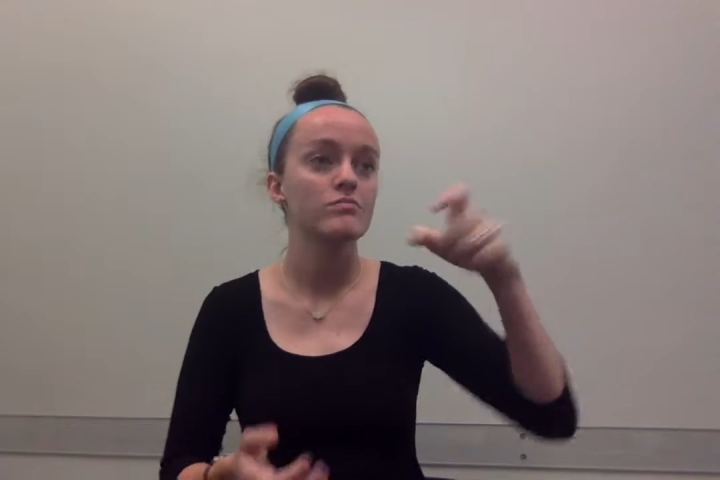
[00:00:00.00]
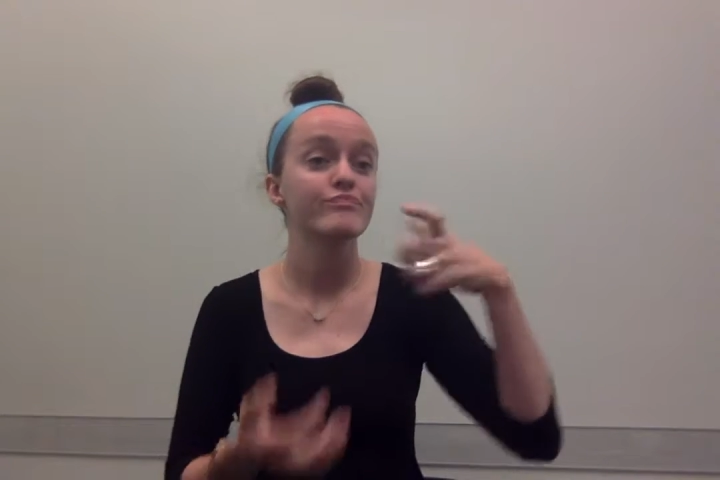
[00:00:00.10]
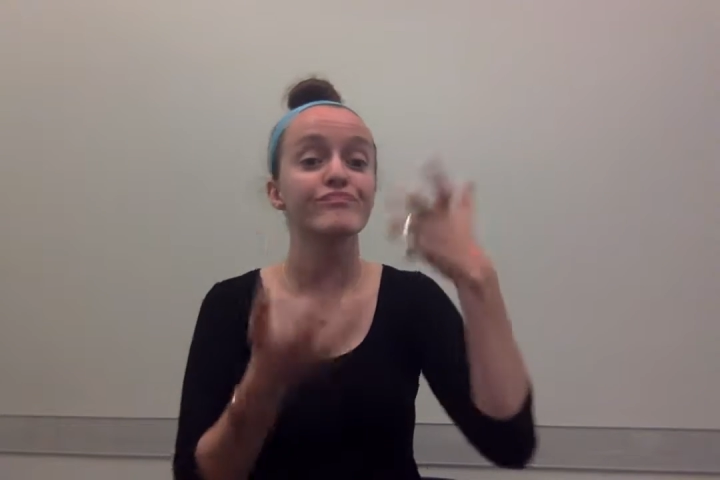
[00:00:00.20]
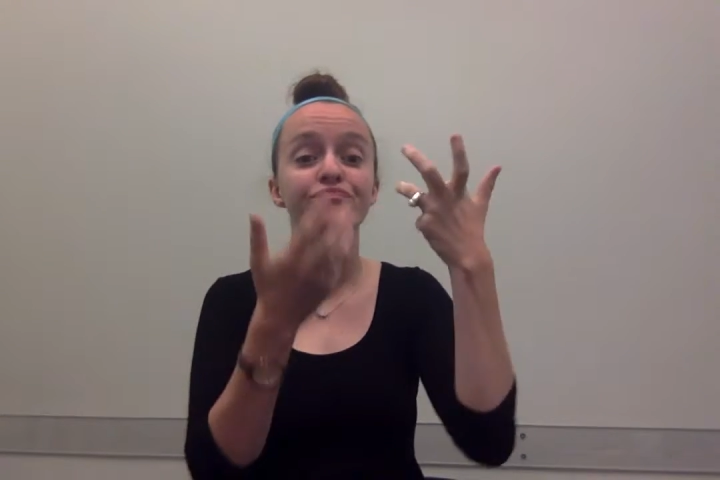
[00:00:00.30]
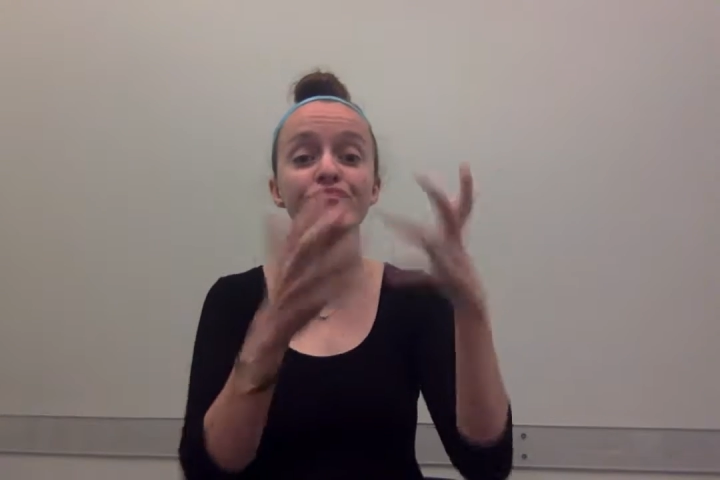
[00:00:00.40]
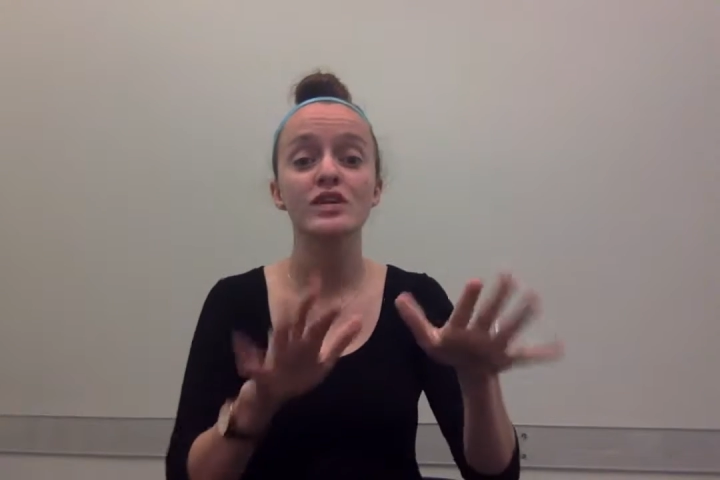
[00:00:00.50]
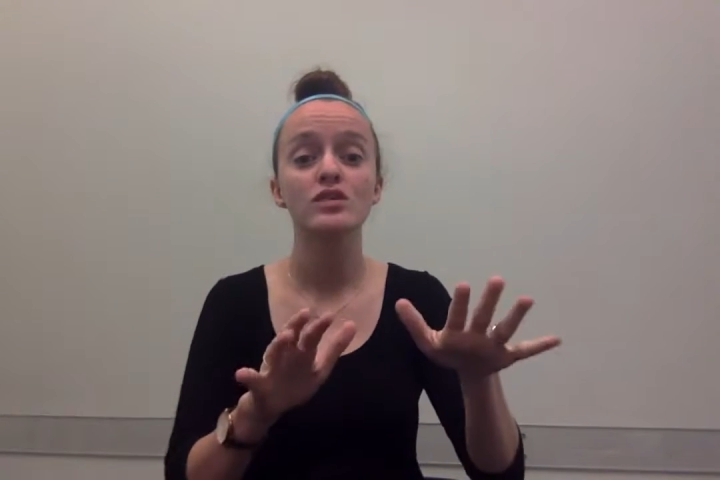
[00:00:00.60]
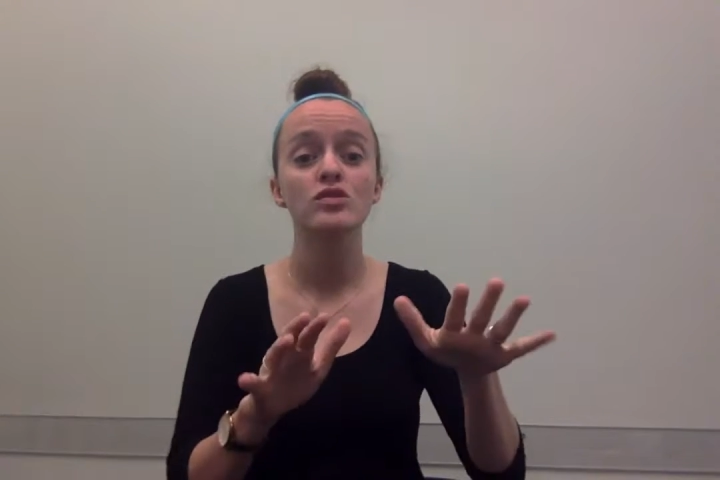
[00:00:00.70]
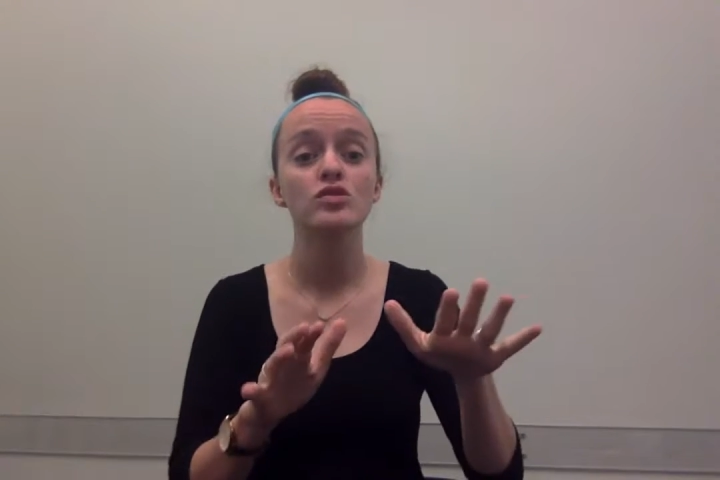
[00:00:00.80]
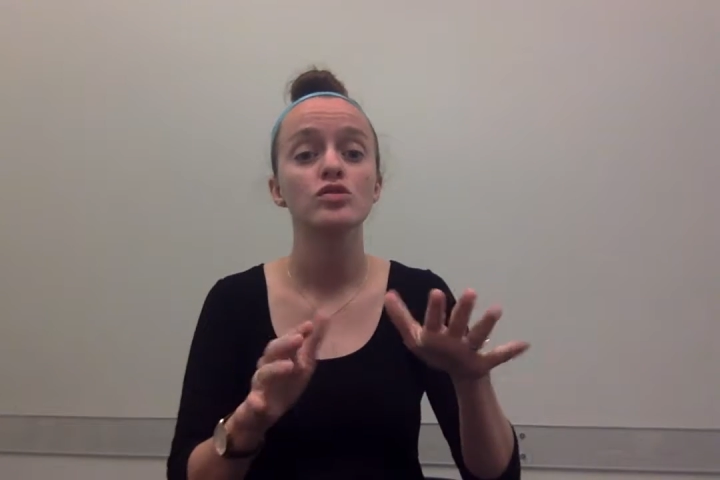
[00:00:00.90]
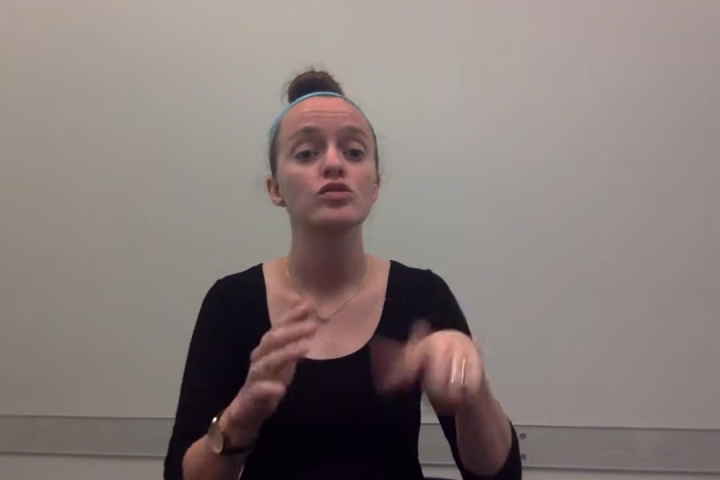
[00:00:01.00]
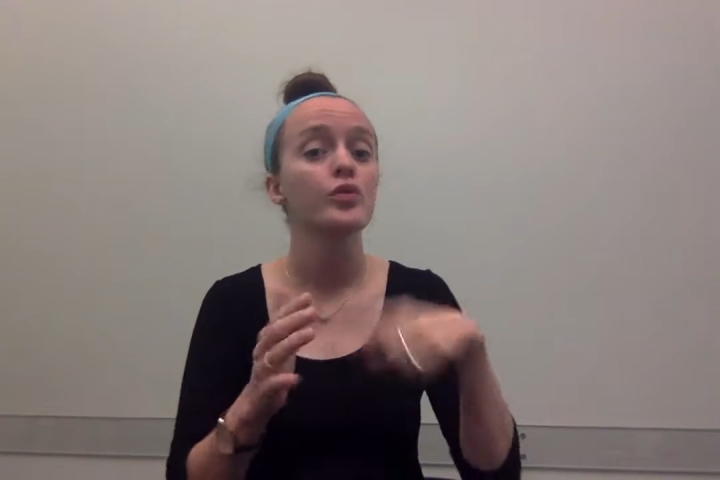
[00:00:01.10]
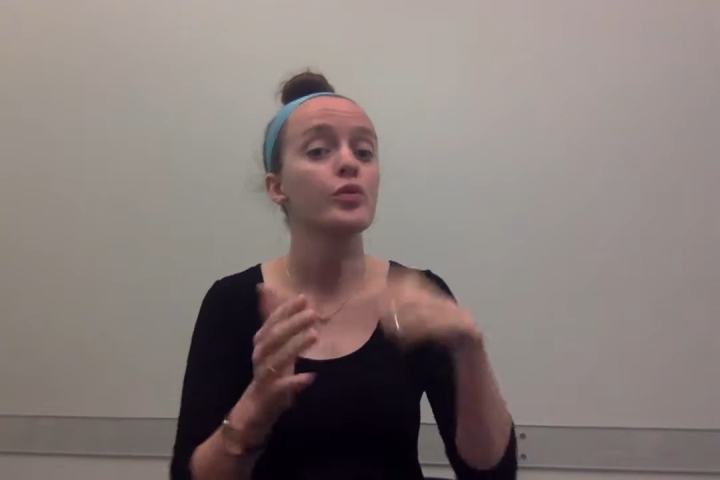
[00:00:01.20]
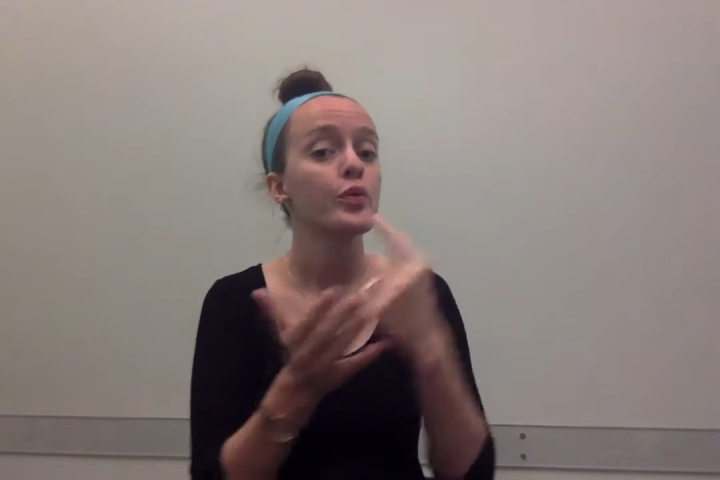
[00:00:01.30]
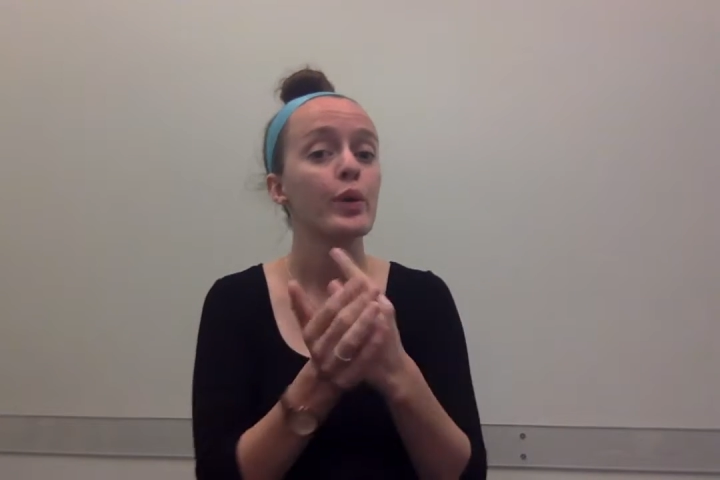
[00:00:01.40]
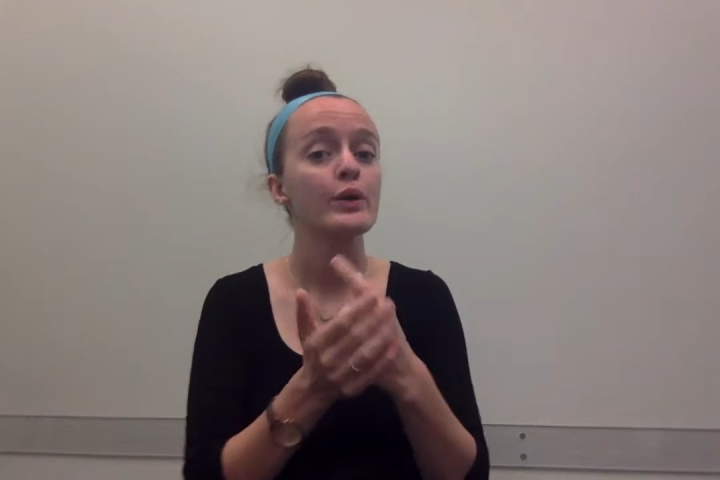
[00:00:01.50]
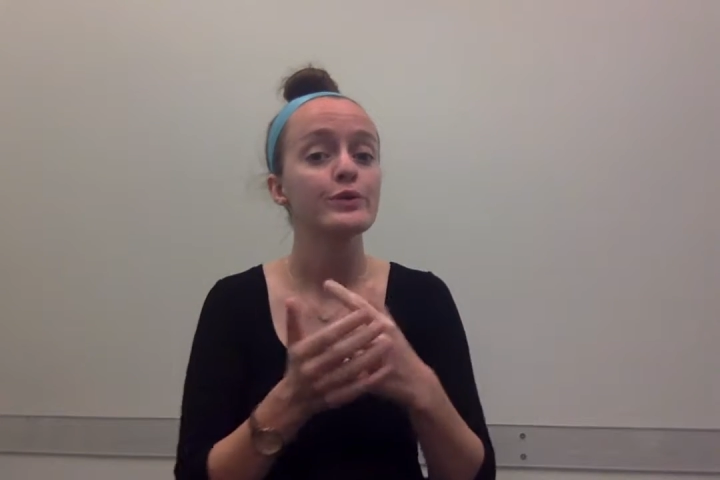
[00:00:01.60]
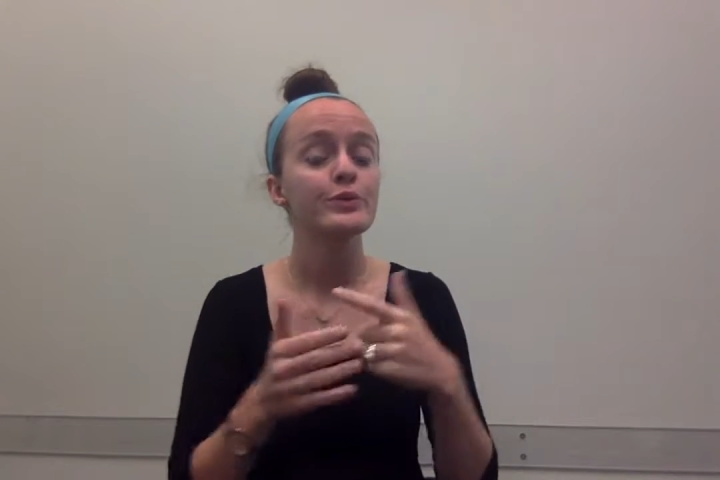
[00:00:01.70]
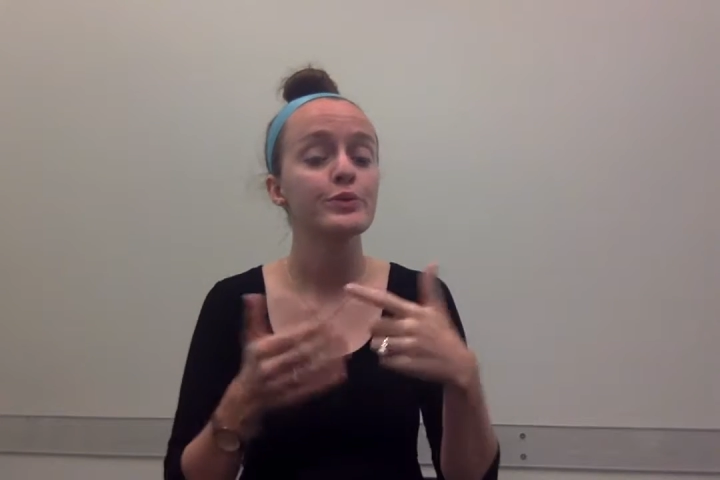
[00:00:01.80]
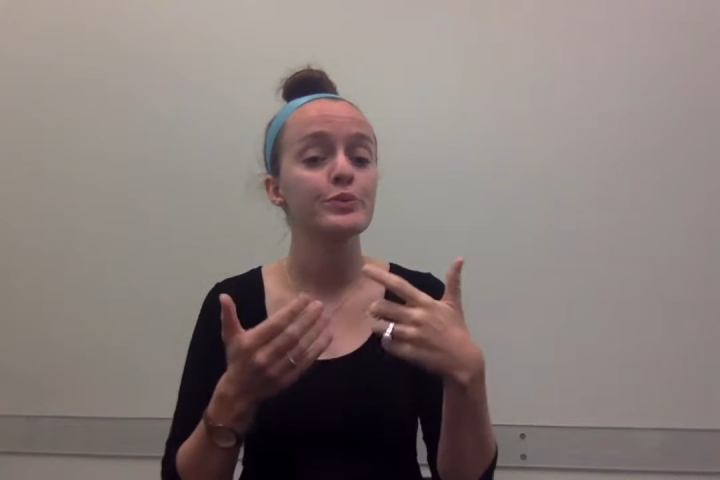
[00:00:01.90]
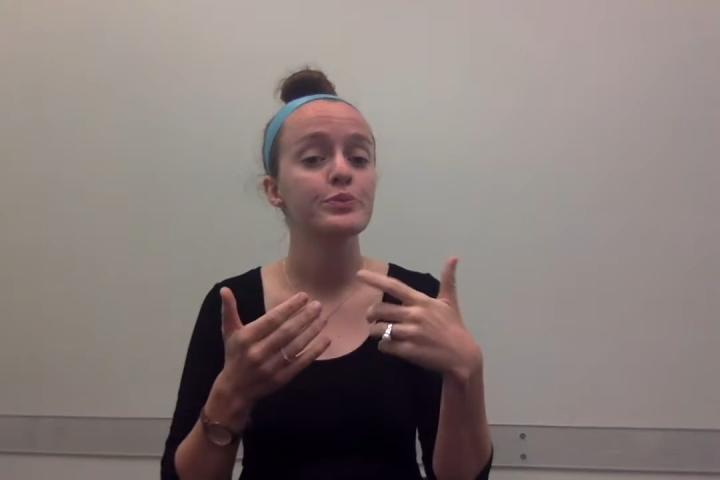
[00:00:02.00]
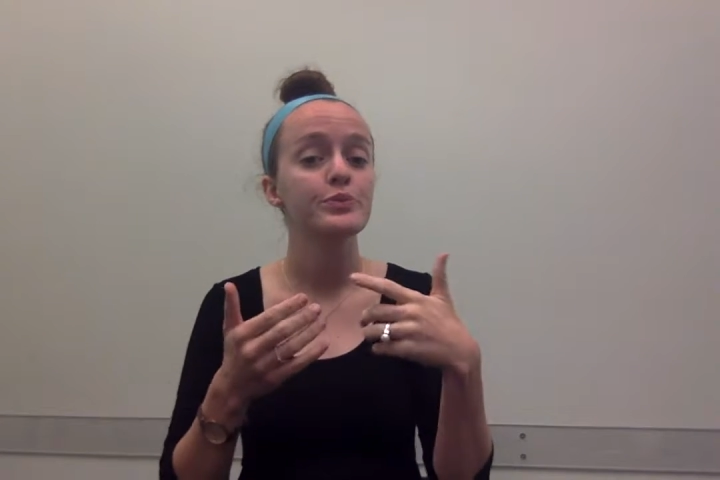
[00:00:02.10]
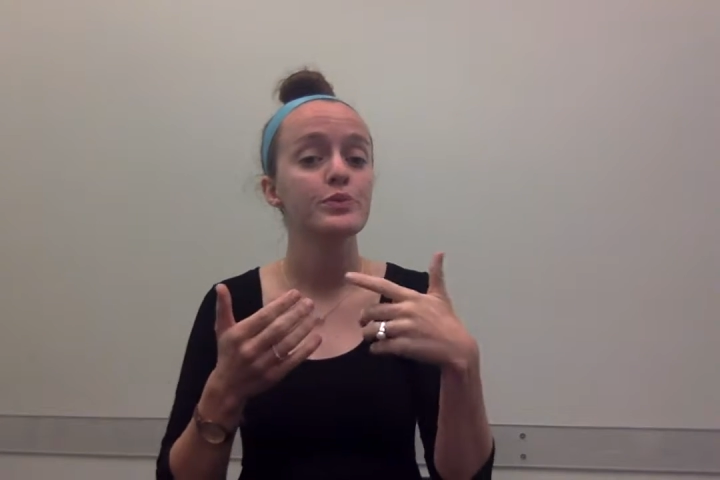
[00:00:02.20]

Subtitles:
of Law here in Little Rock.